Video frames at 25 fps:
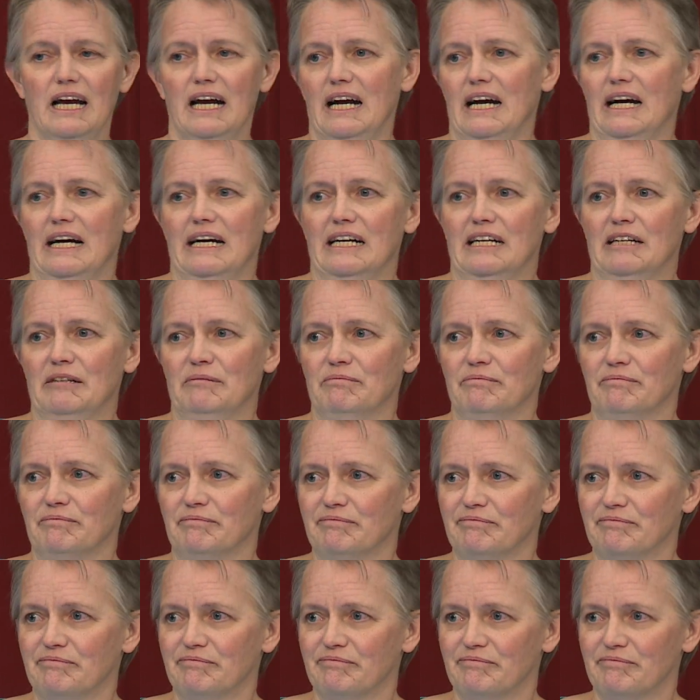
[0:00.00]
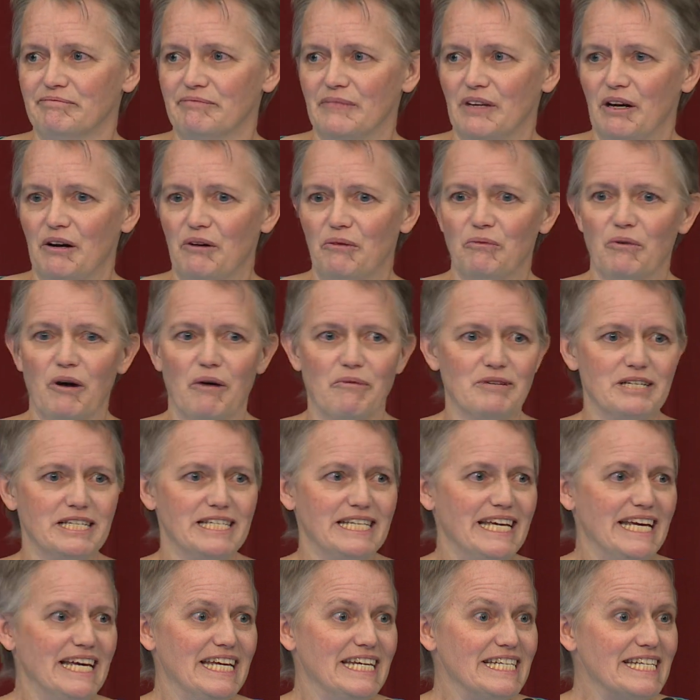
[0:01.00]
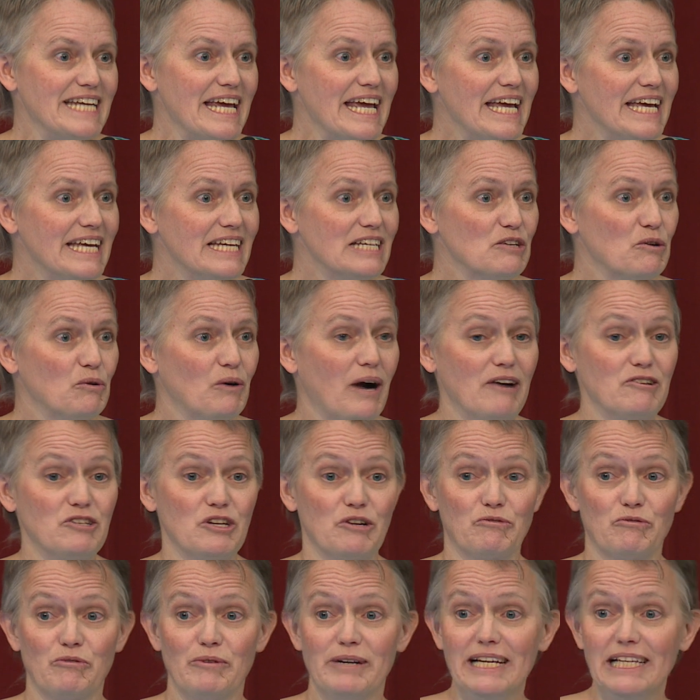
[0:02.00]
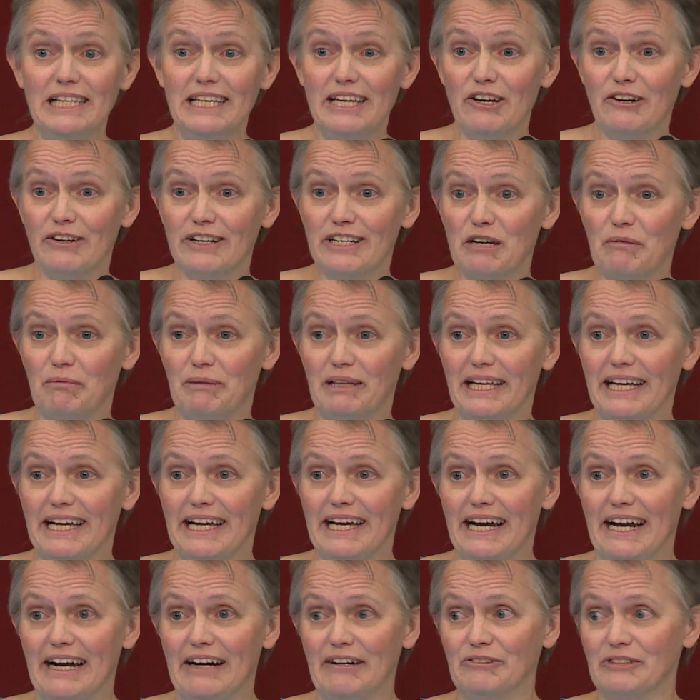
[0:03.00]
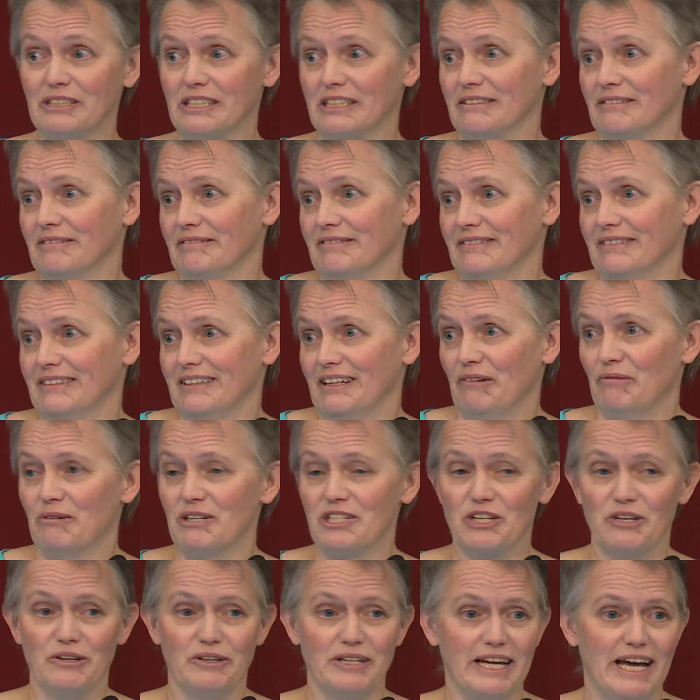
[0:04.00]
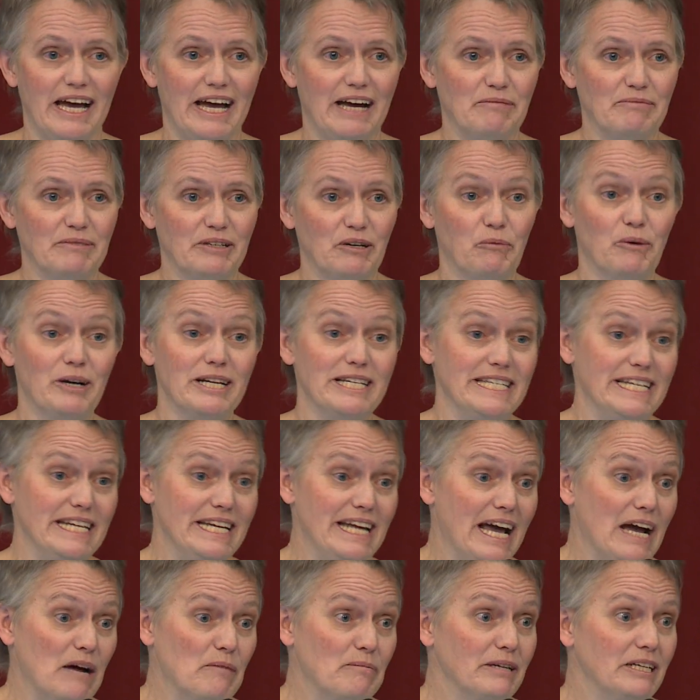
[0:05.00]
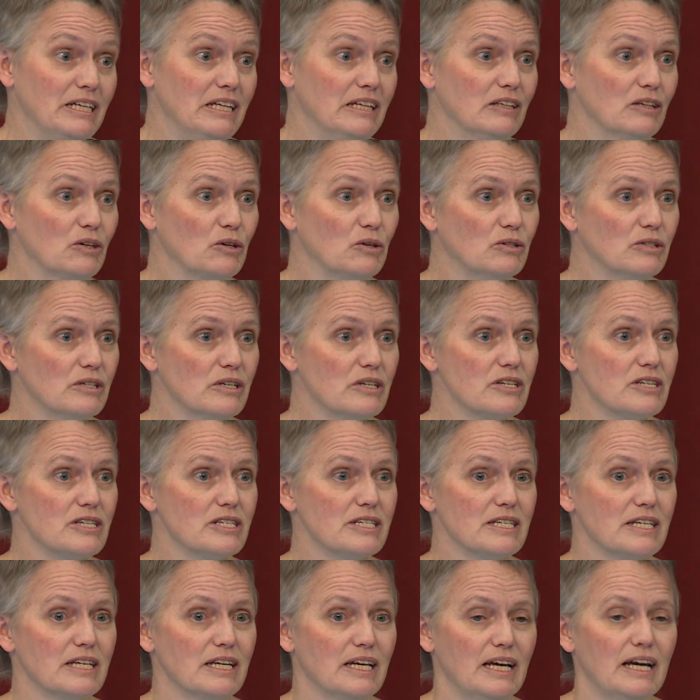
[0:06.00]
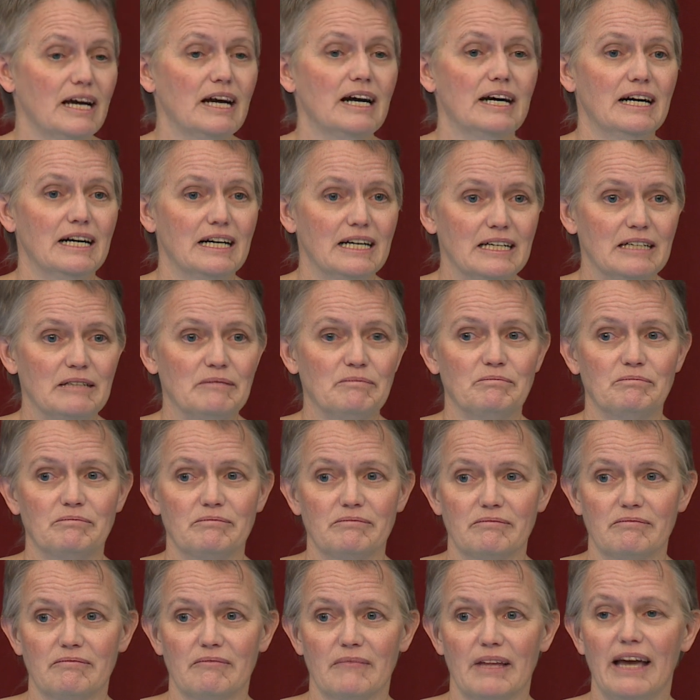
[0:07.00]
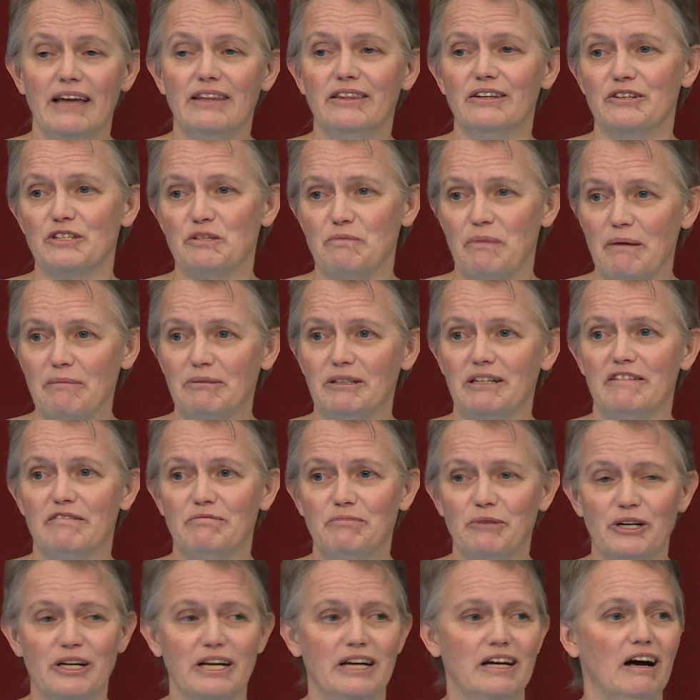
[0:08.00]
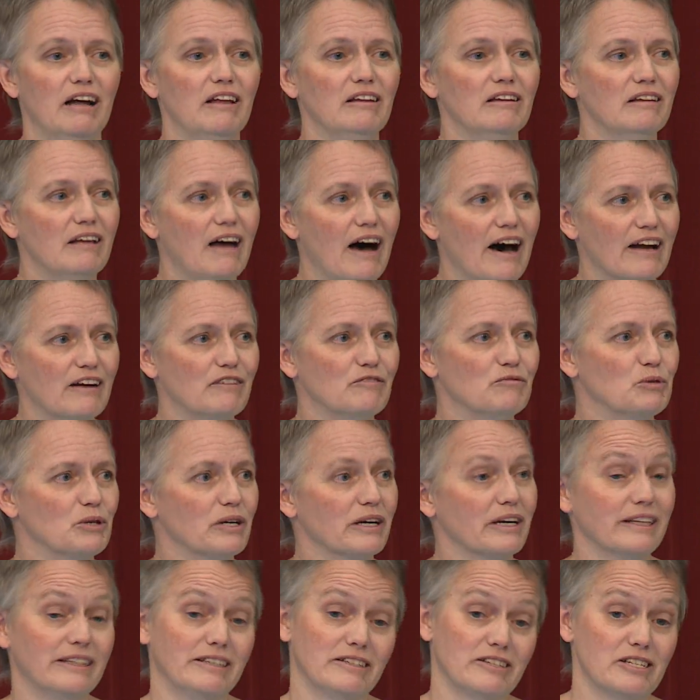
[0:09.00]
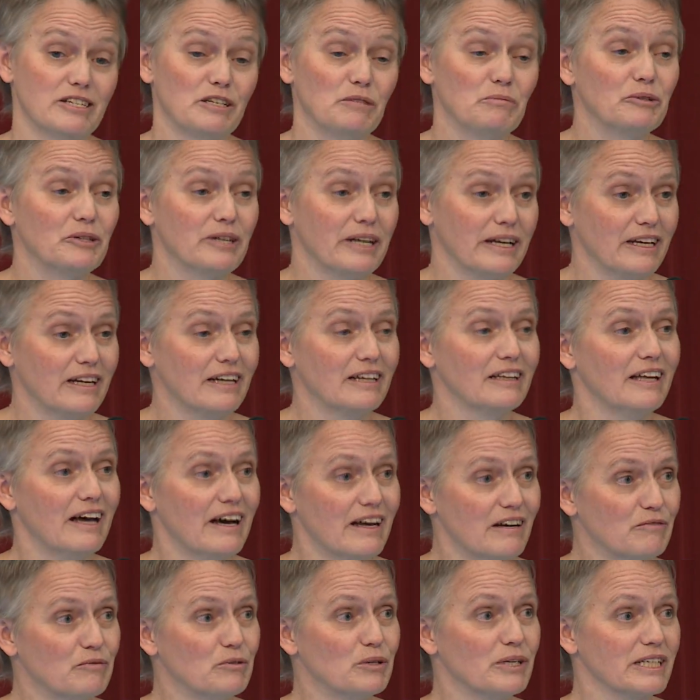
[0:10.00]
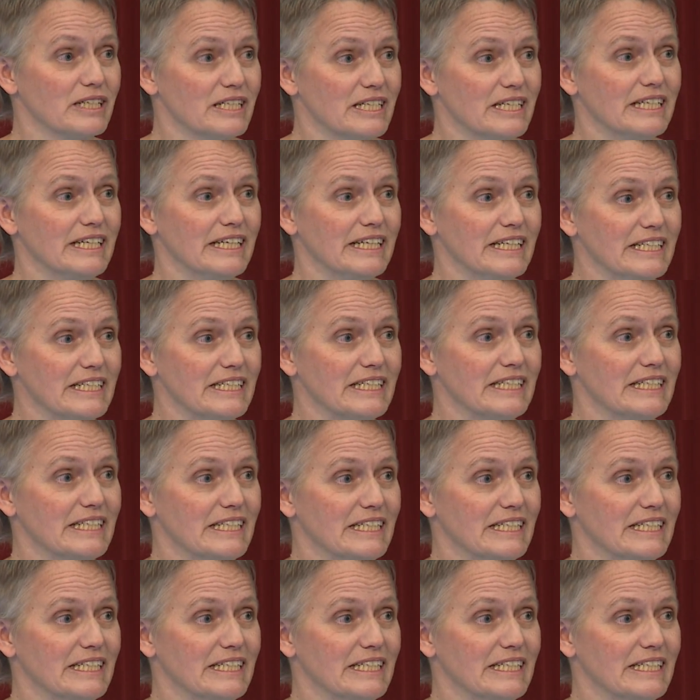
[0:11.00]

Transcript: Um, what was the intent? How's it really going to play out? What's going to happen? What did happen in the courts? Um, and those people have put in a lot of work, and they're still putting in a lot of work tonight.